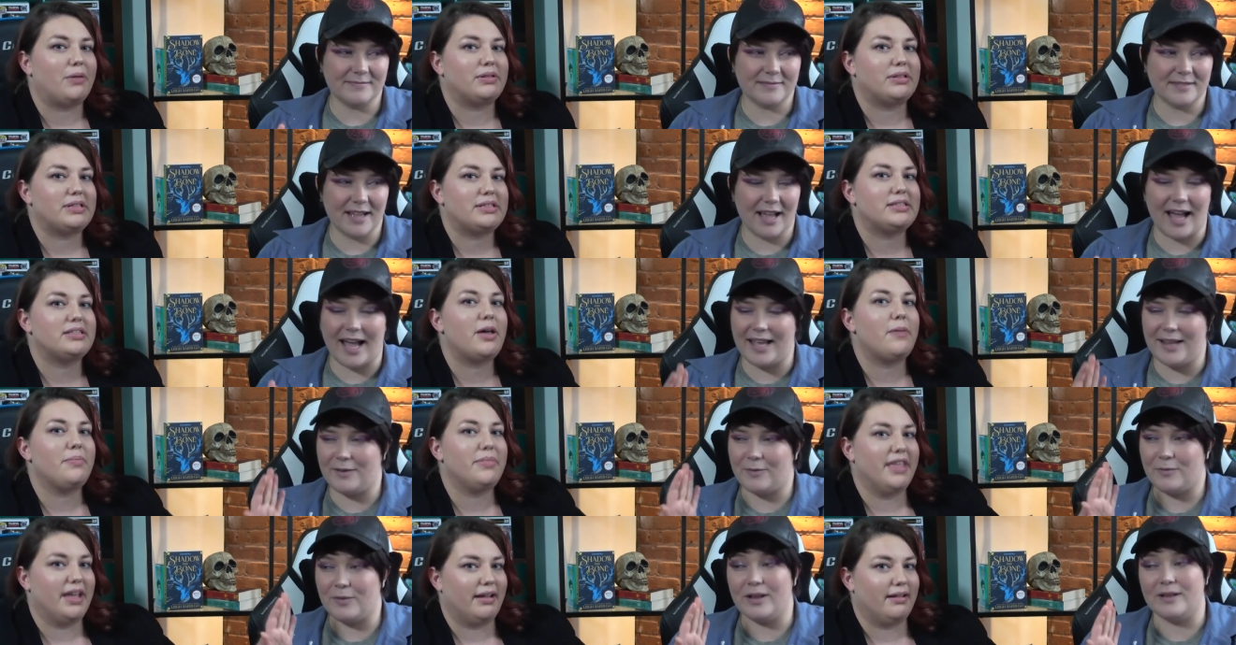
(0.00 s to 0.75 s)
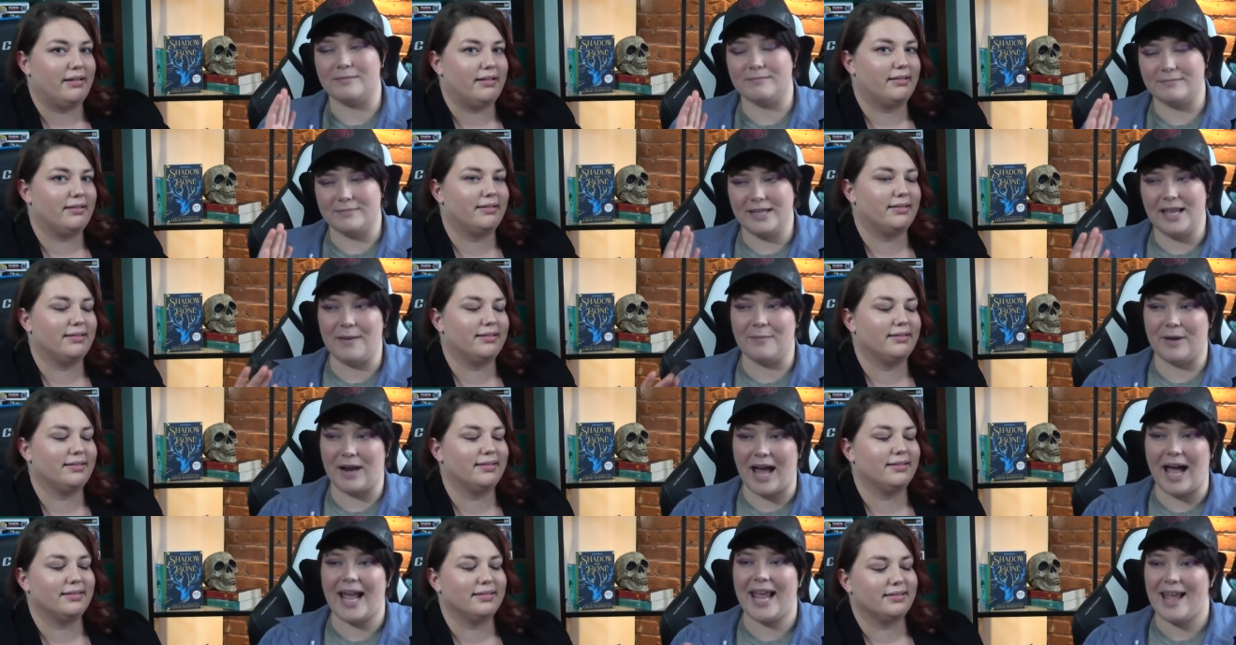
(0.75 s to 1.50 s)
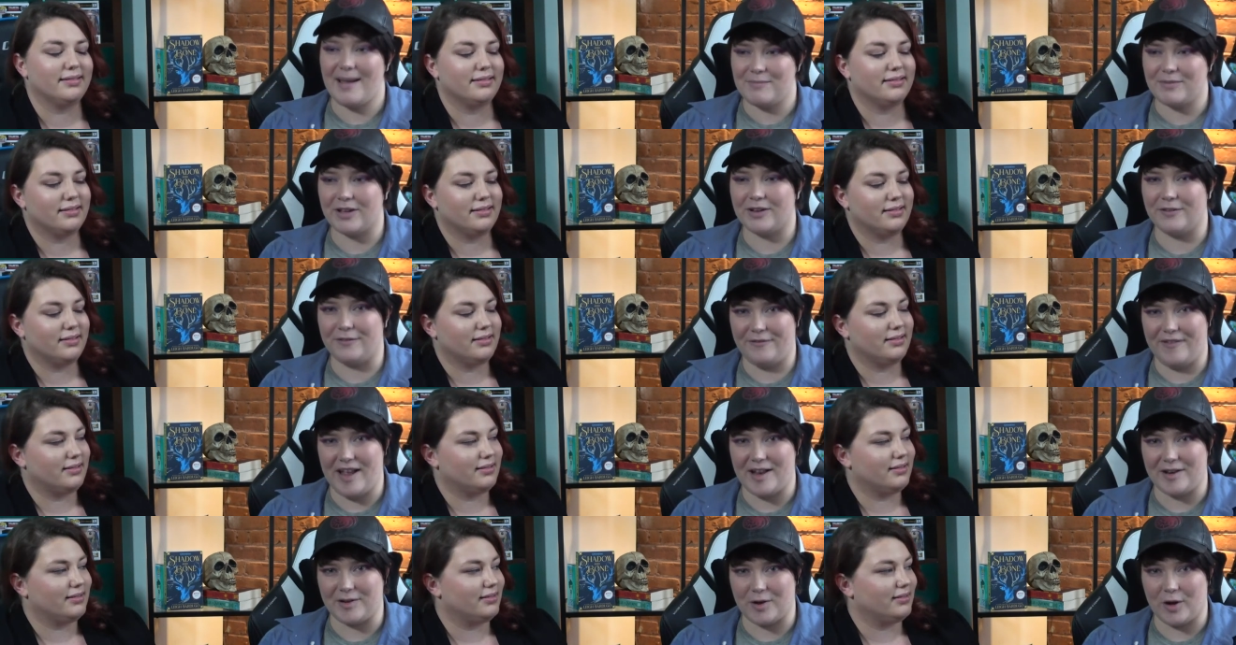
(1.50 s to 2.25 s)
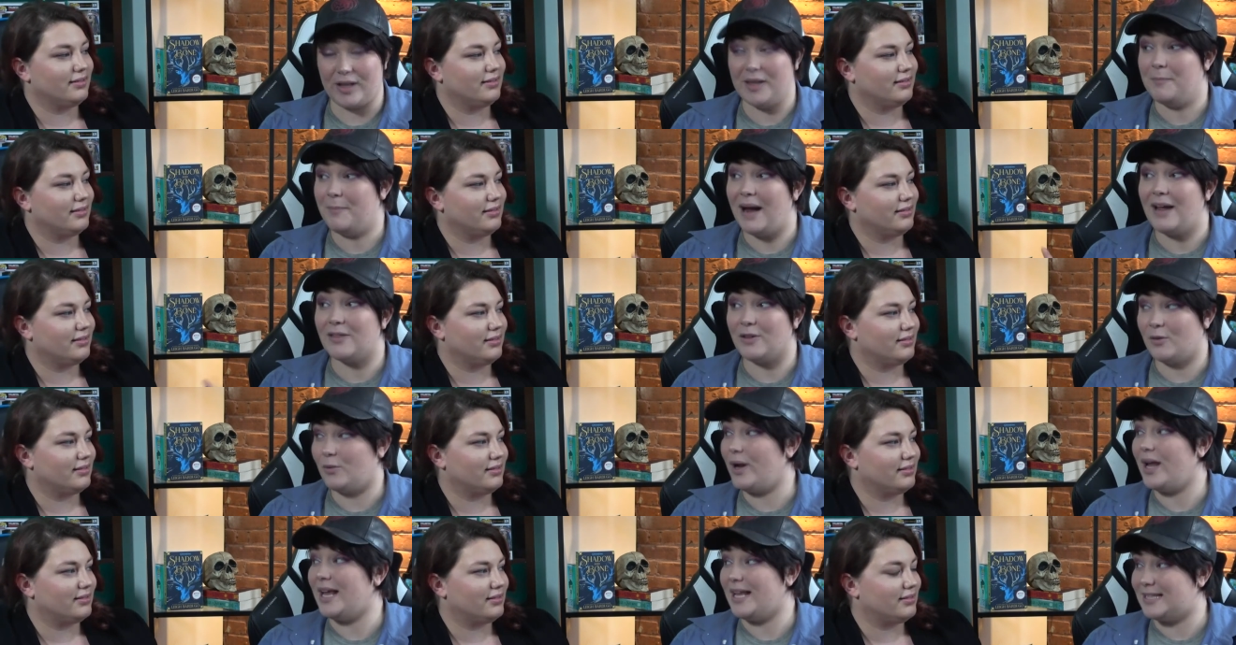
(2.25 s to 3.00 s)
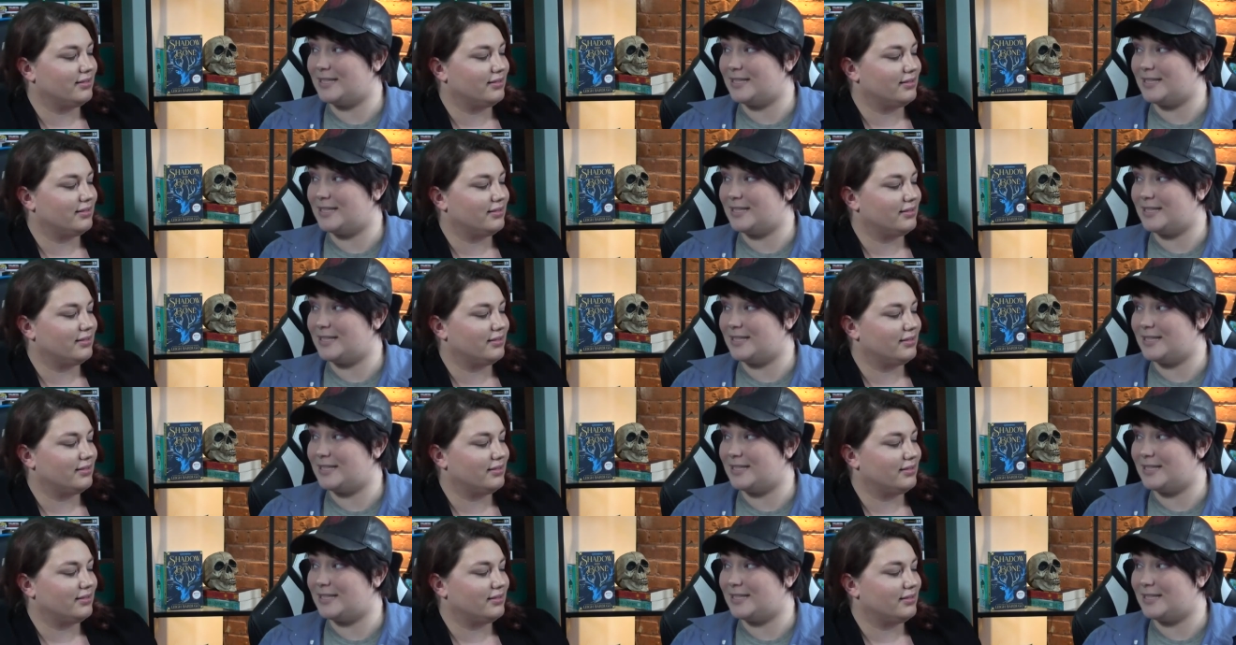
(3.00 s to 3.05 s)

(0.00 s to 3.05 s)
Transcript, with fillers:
Speaker 1: out someday. I,
Speaker 2: well, yeah, but I am gonna fangirl. And by the way,